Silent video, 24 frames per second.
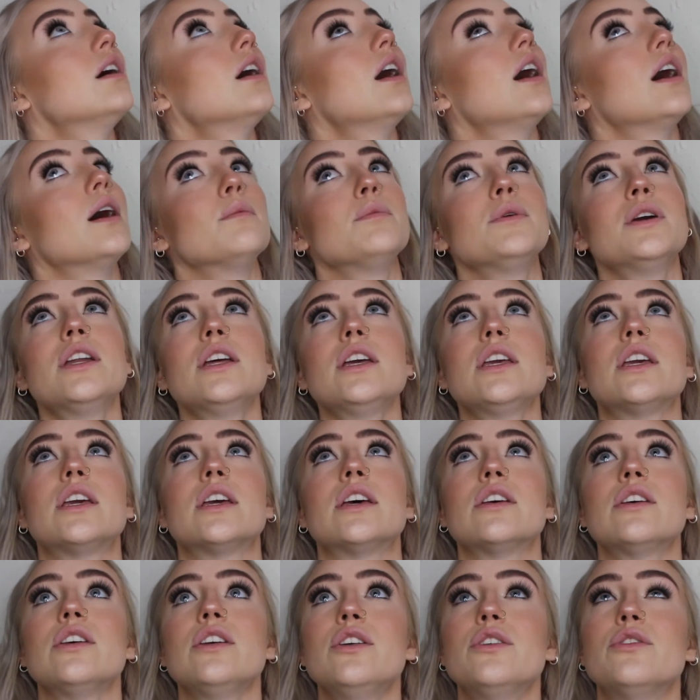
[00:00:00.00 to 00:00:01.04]
I'm gonna
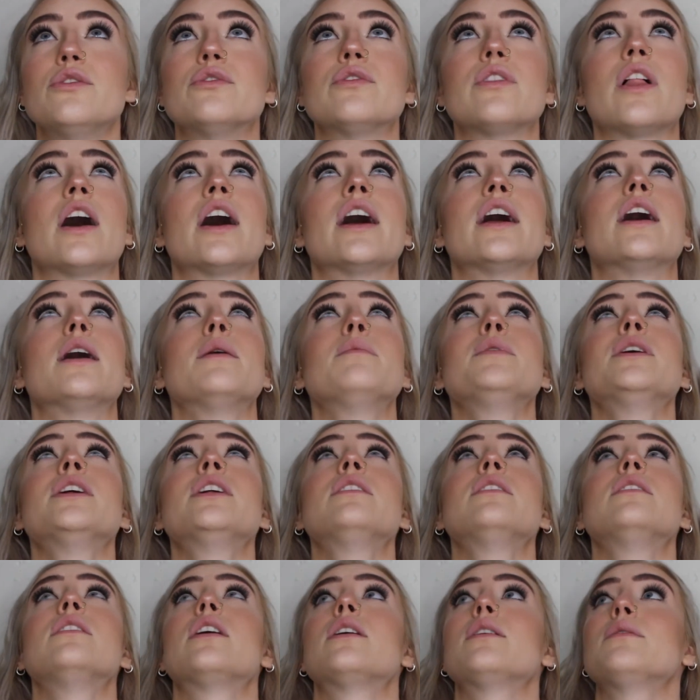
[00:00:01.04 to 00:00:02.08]
kill you, Fly. I'm
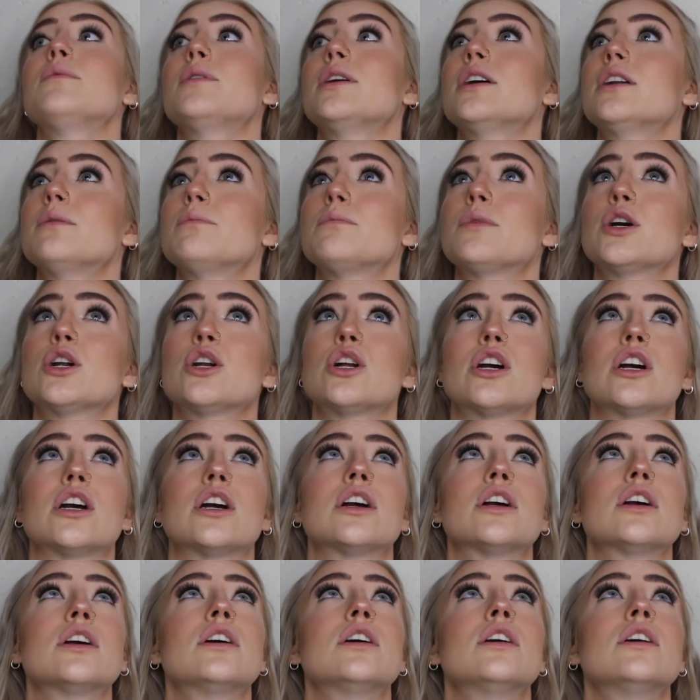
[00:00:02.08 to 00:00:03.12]
gonna murder.
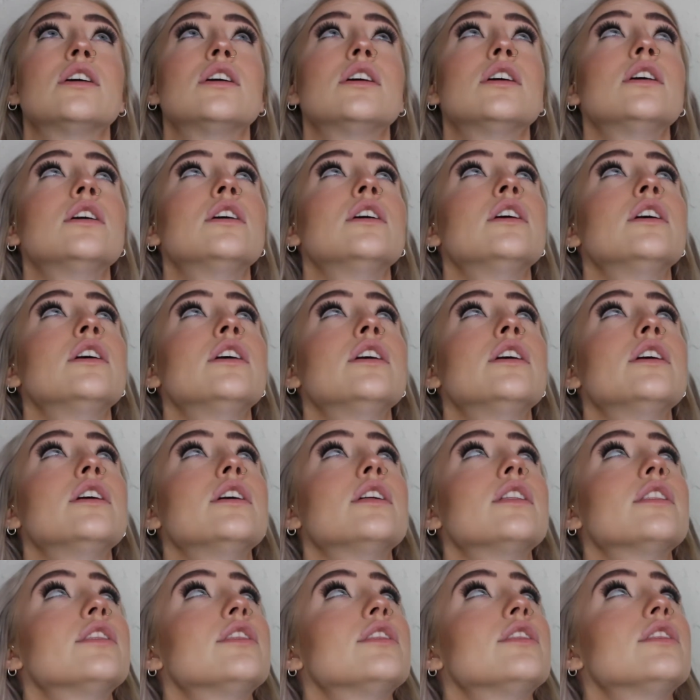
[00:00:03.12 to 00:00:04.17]

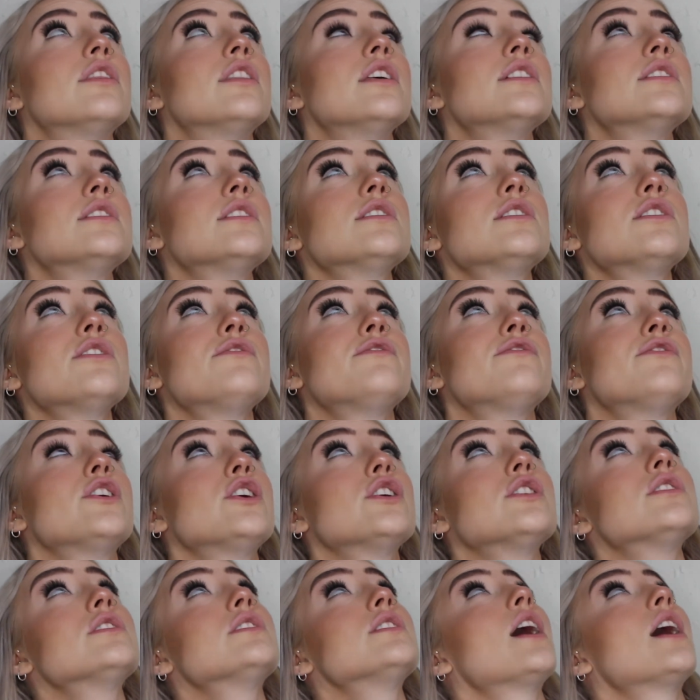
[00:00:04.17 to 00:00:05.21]
This is the first